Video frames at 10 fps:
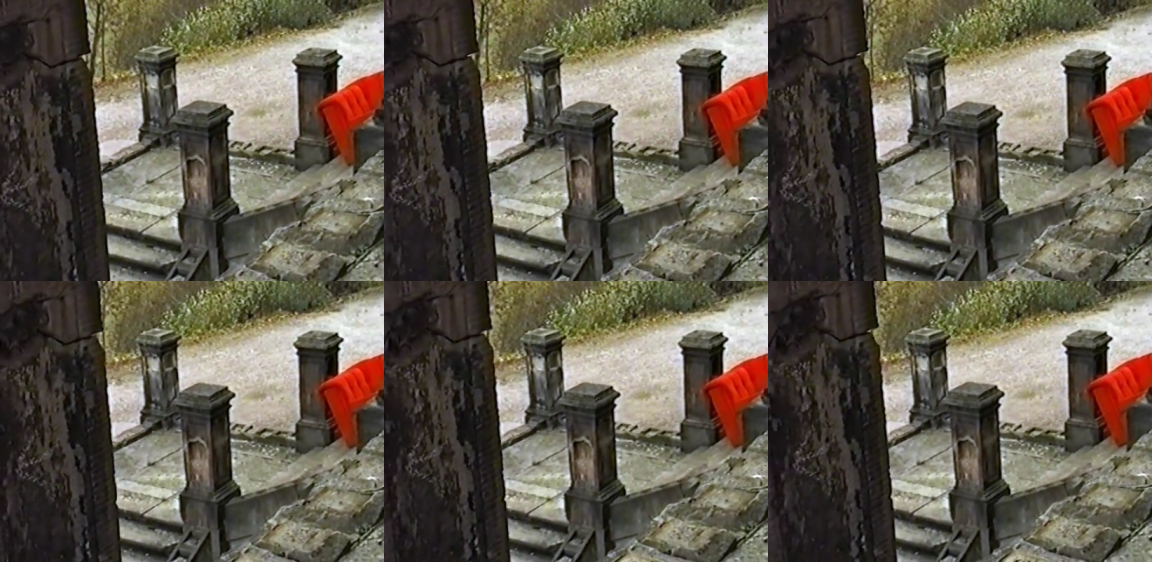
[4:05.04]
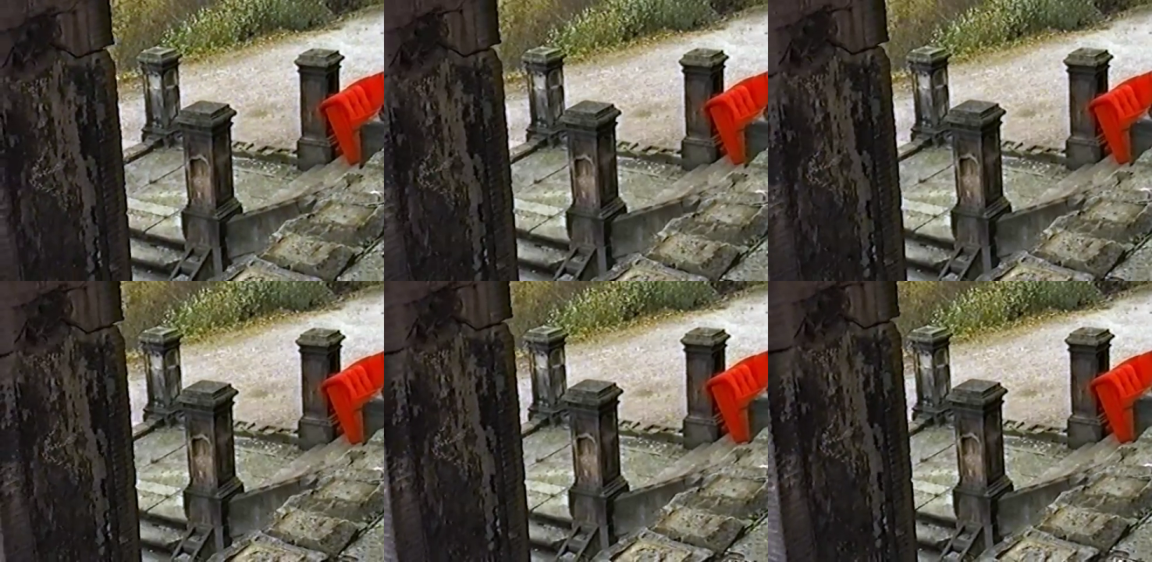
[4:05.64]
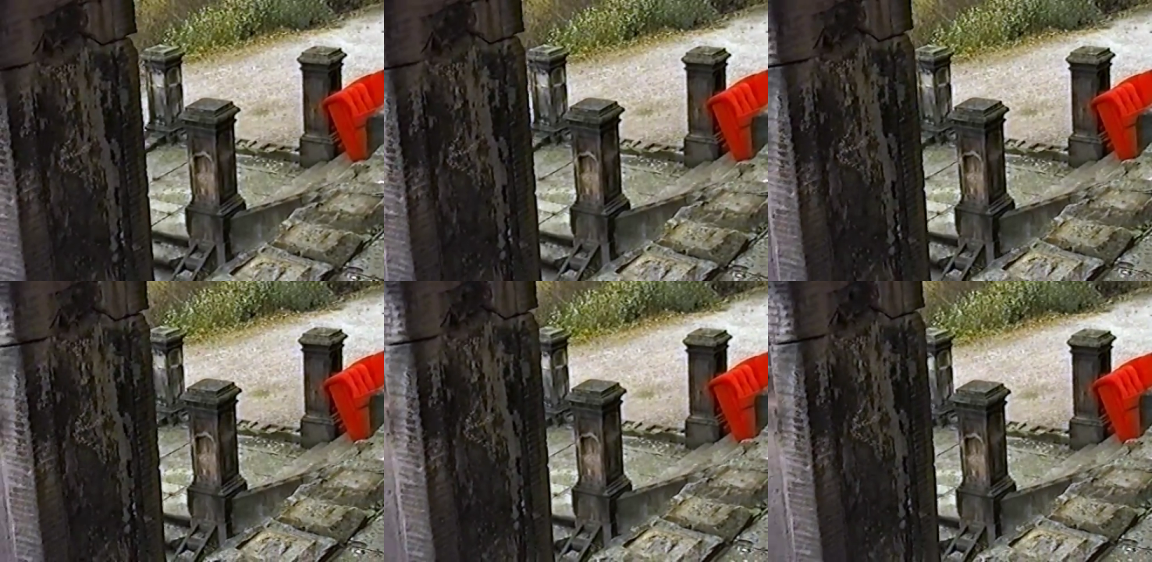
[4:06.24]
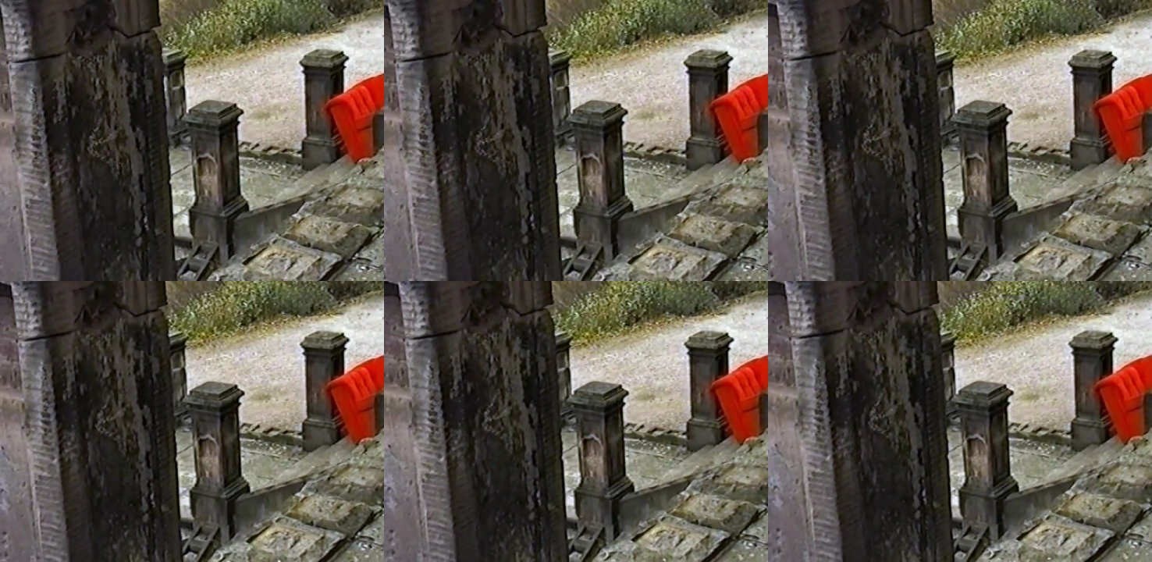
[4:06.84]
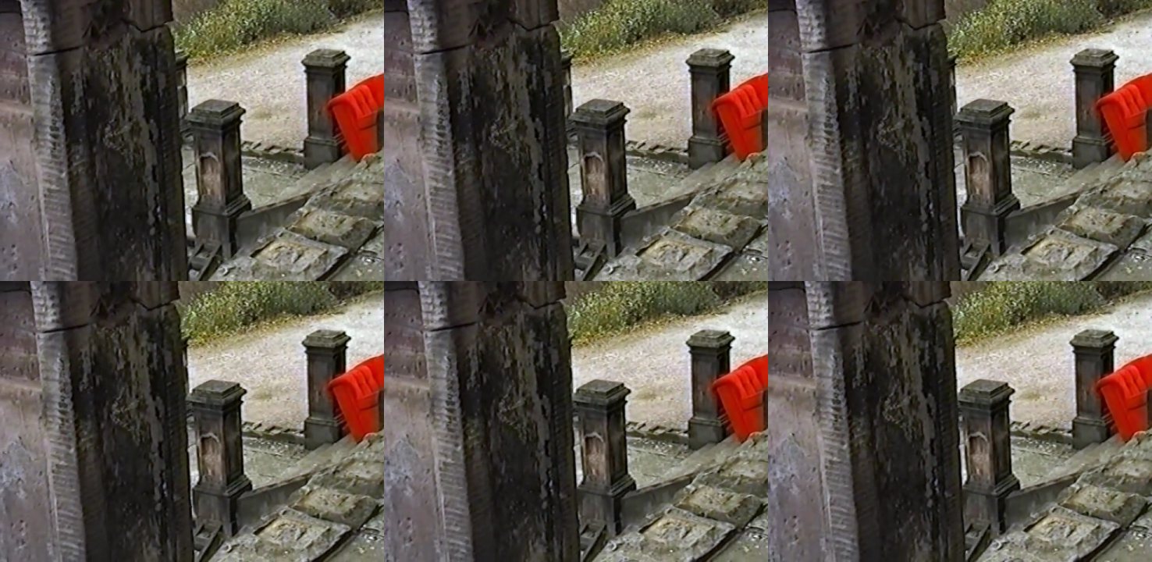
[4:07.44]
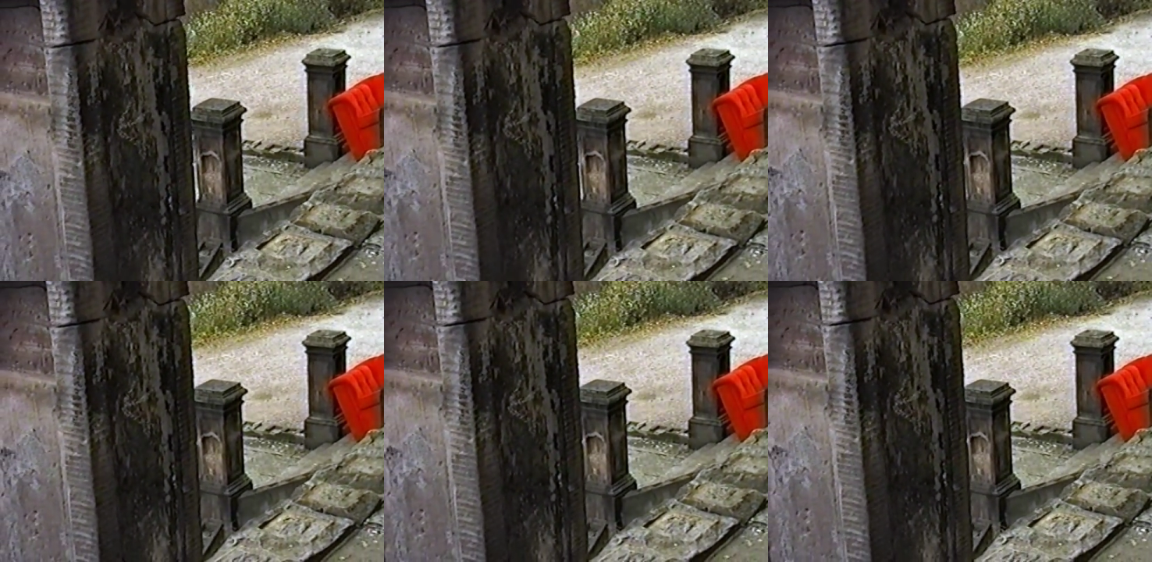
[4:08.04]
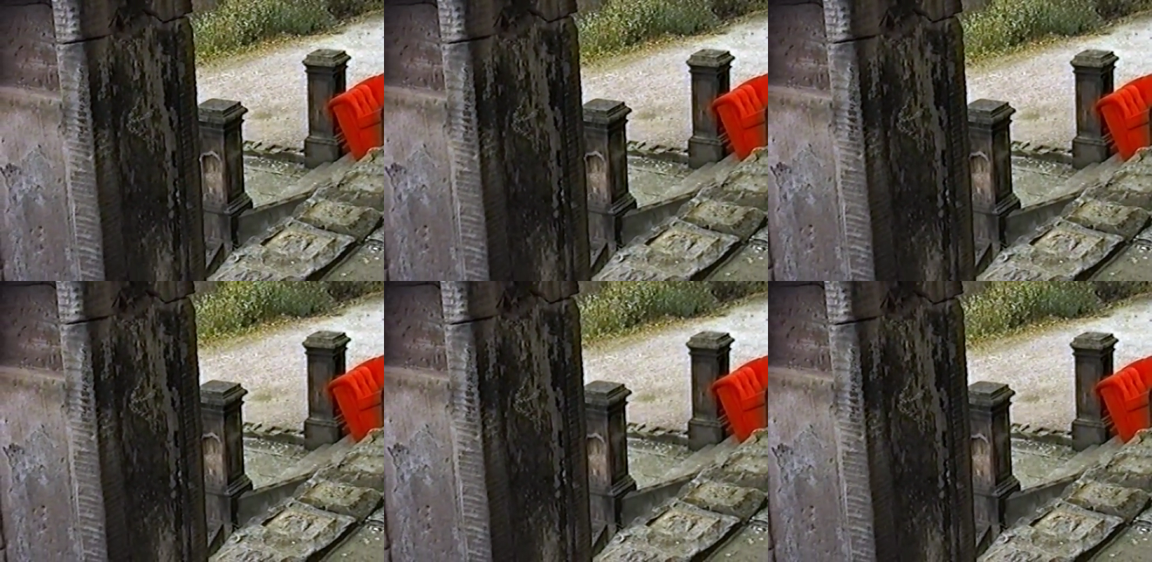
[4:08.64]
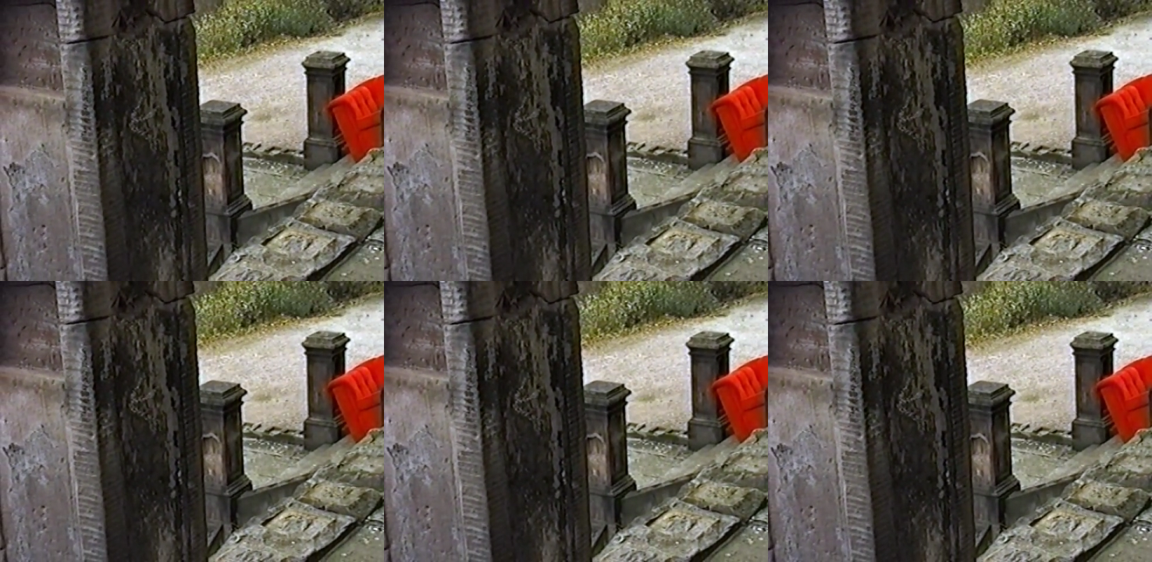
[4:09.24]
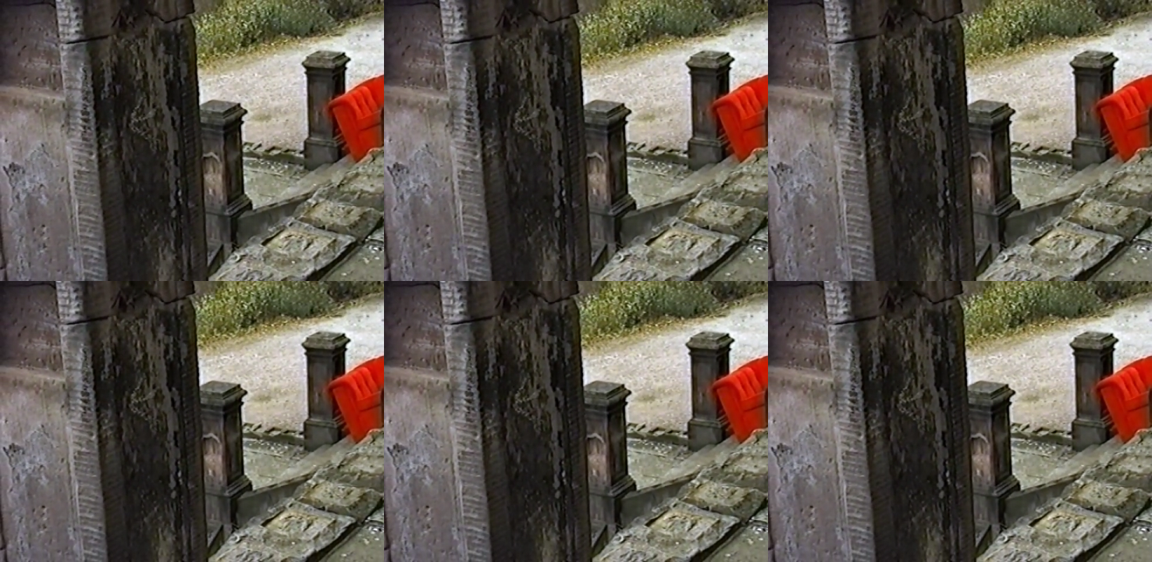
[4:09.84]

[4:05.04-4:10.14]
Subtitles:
[unreadable: no face in view]